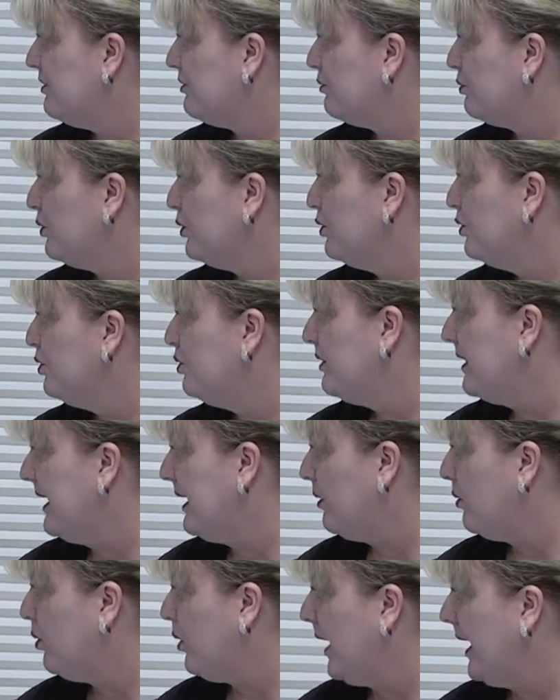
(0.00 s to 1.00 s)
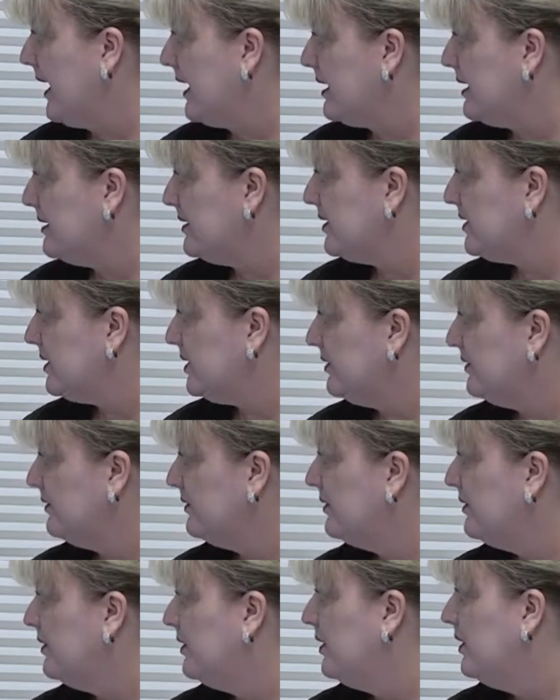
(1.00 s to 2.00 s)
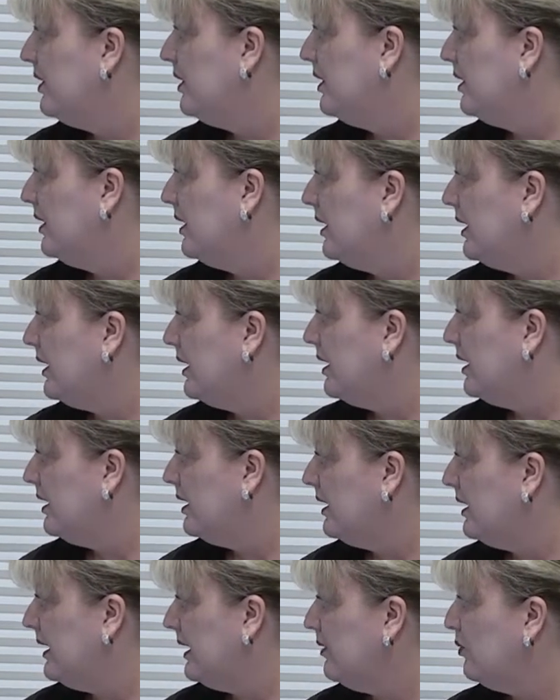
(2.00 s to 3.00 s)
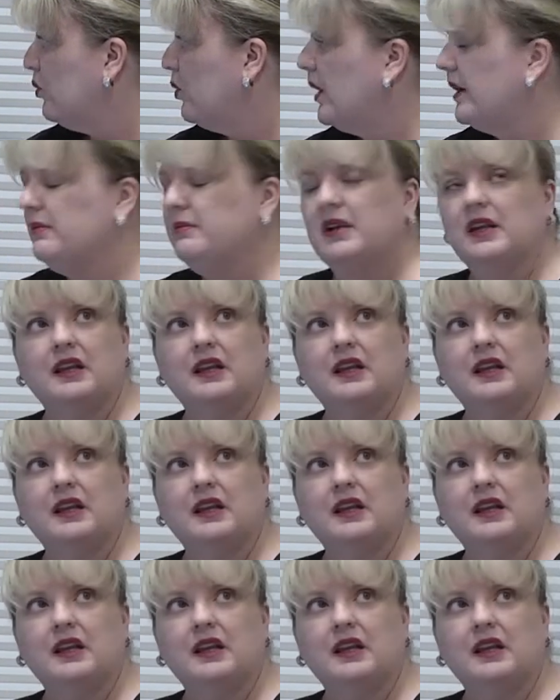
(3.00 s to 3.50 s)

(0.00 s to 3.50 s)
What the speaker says: us to see better into the breast tissue, catch cancers